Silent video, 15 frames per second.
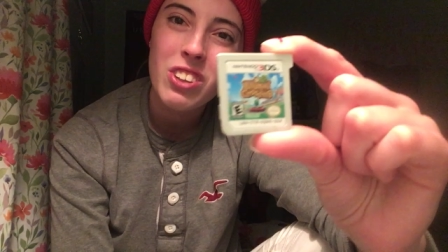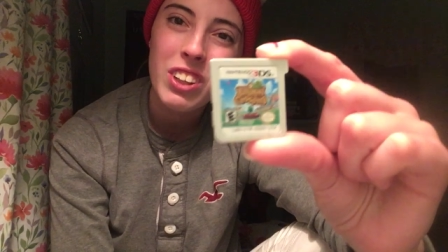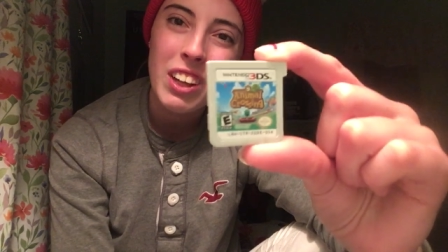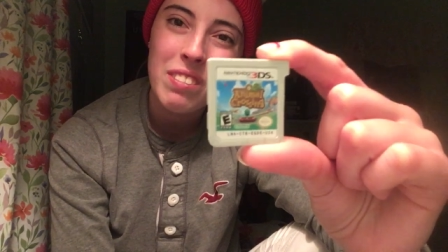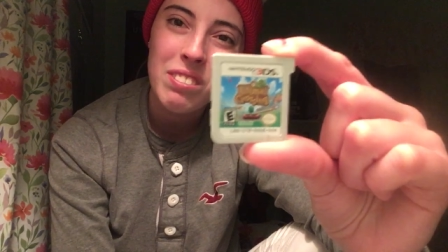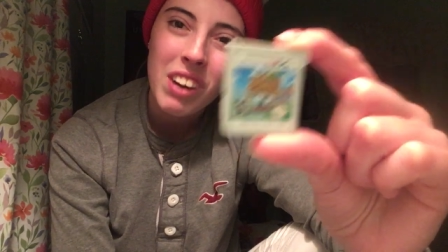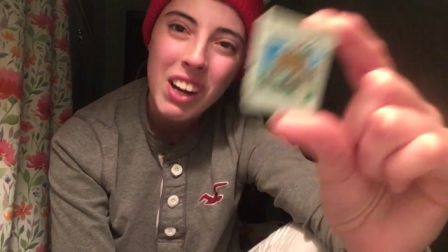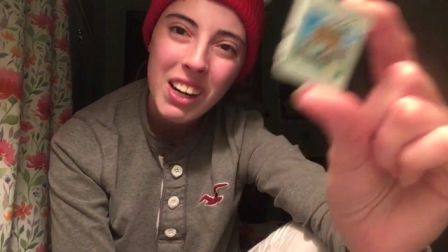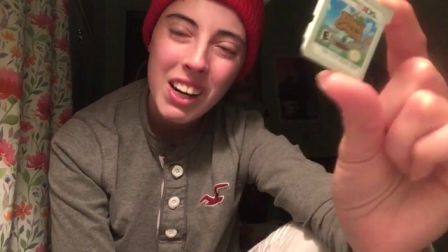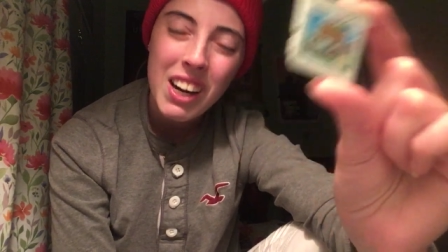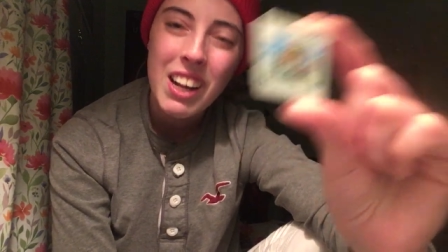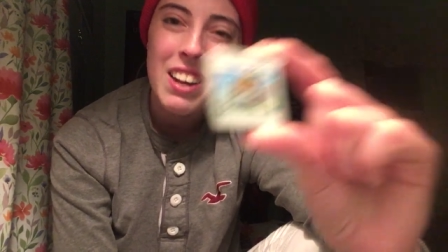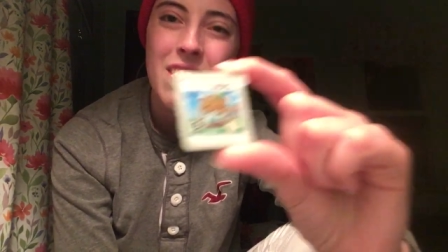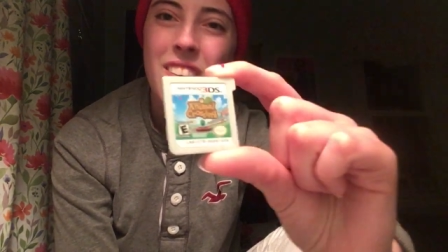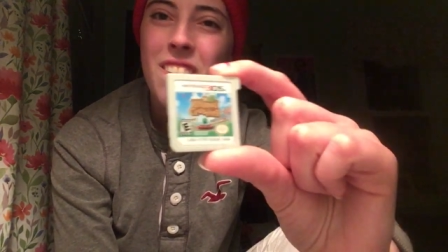to get
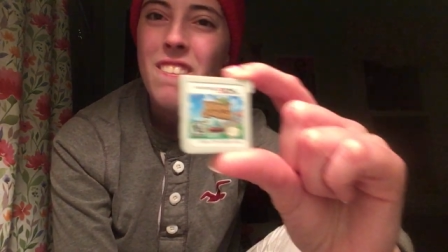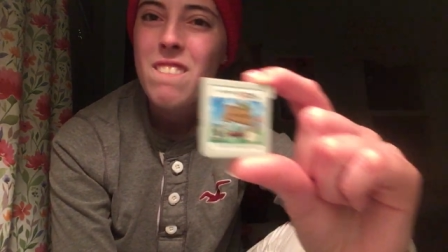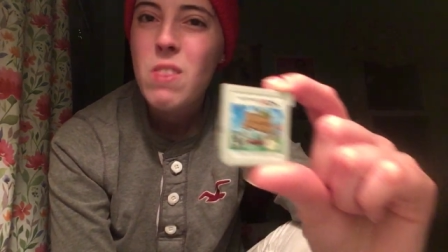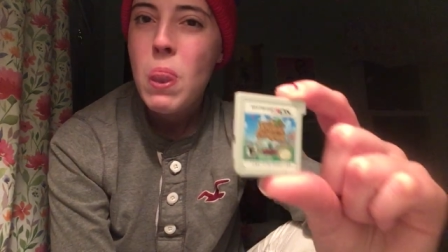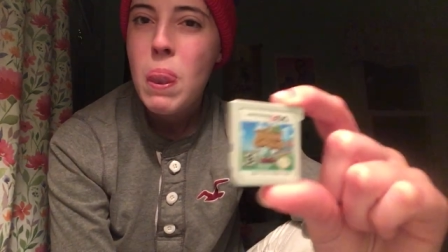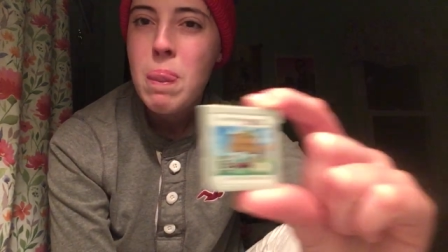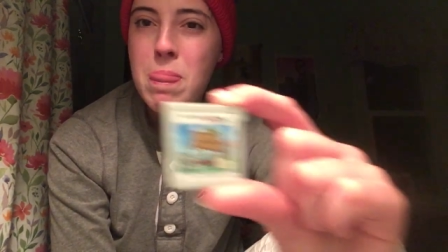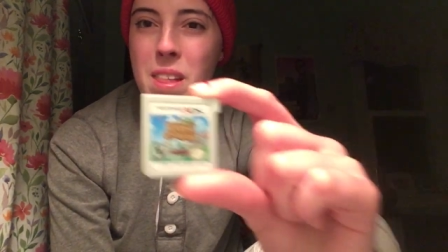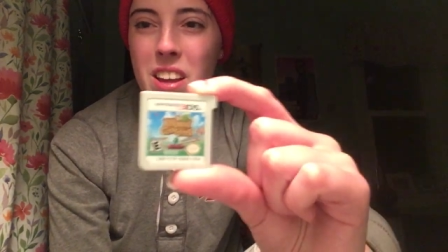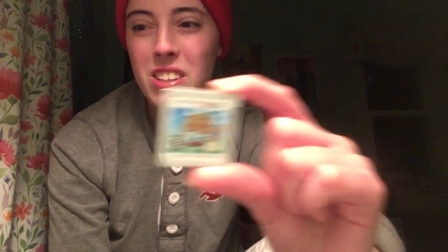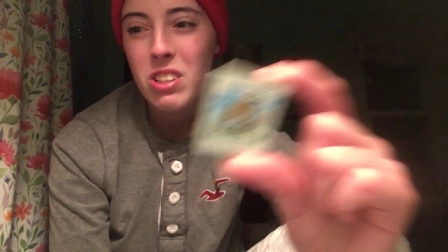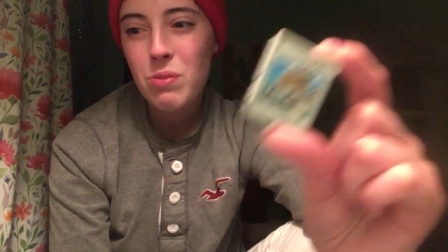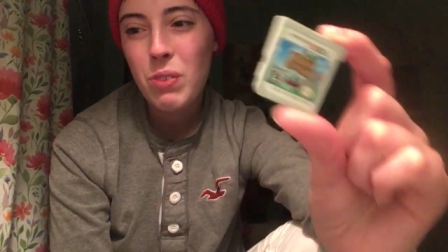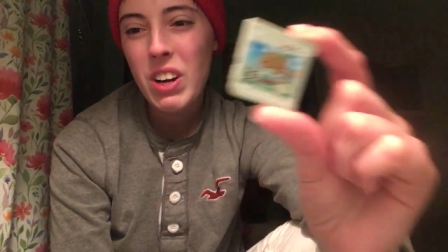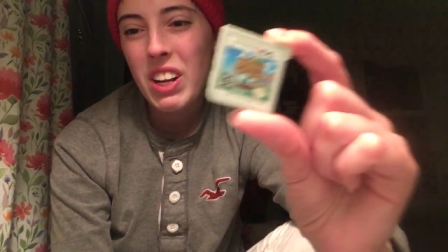money, and
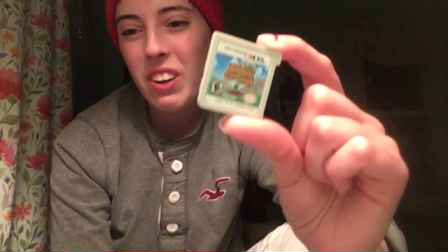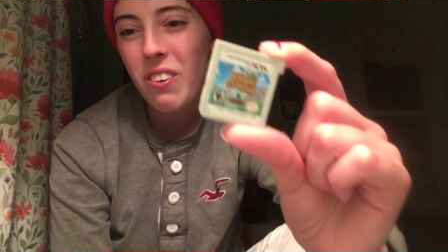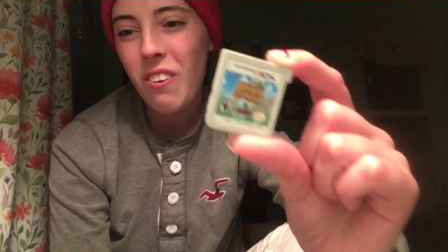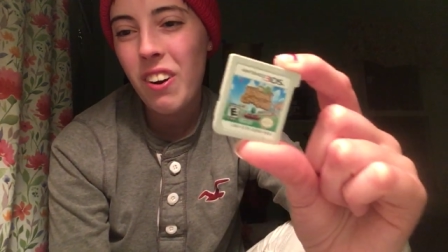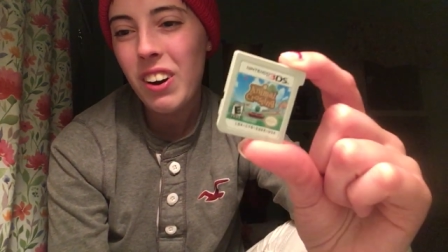it's pretty cool.